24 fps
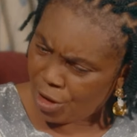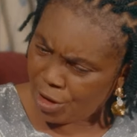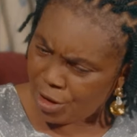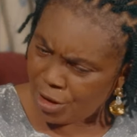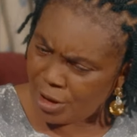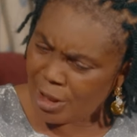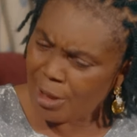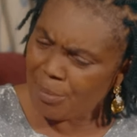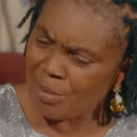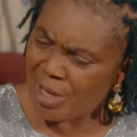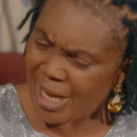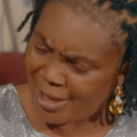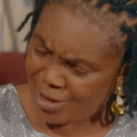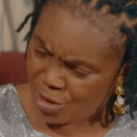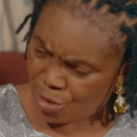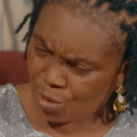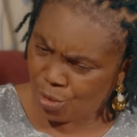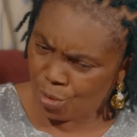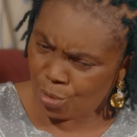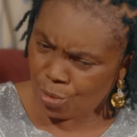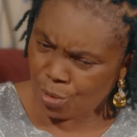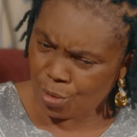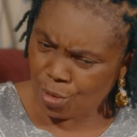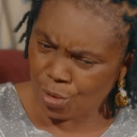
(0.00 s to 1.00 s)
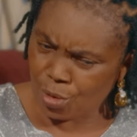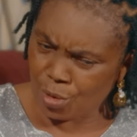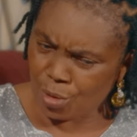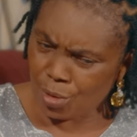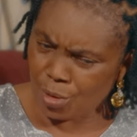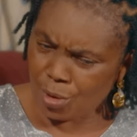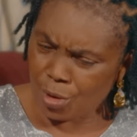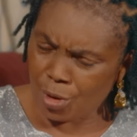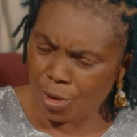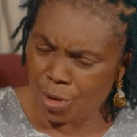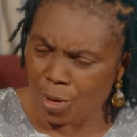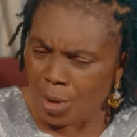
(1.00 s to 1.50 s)
Okay, let me ask you.
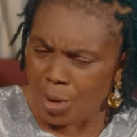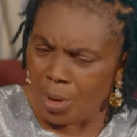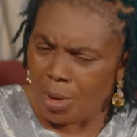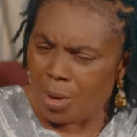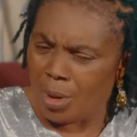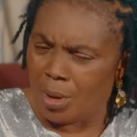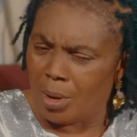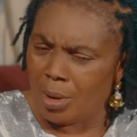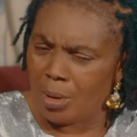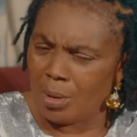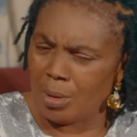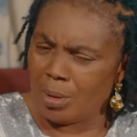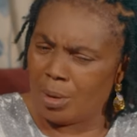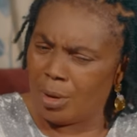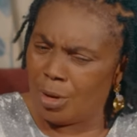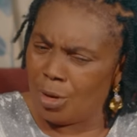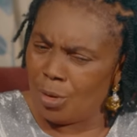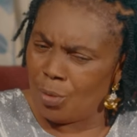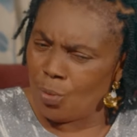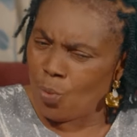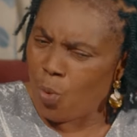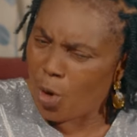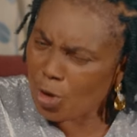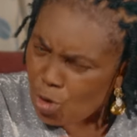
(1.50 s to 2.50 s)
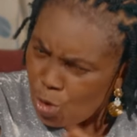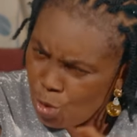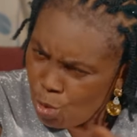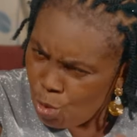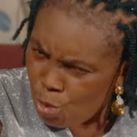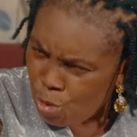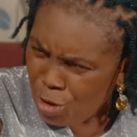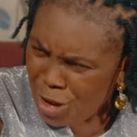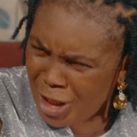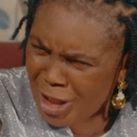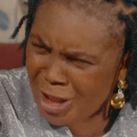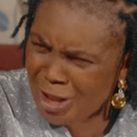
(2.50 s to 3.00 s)
What do
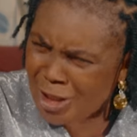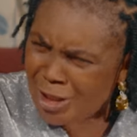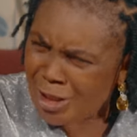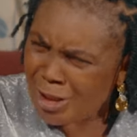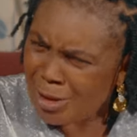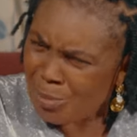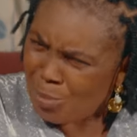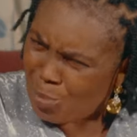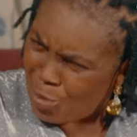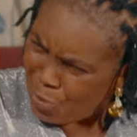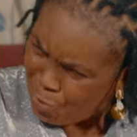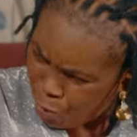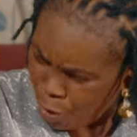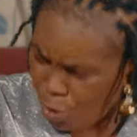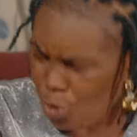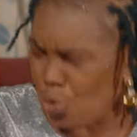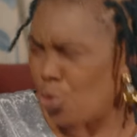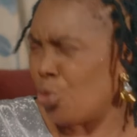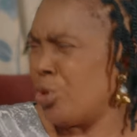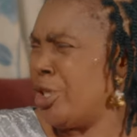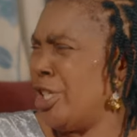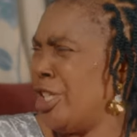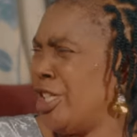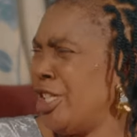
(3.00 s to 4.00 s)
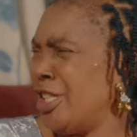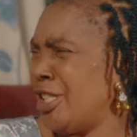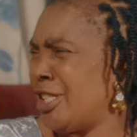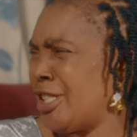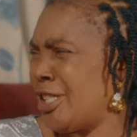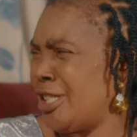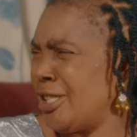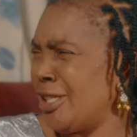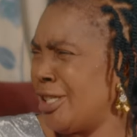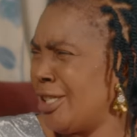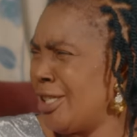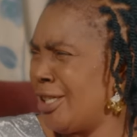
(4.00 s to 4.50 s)
you eat before doing
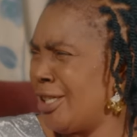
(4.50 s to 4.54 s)
it?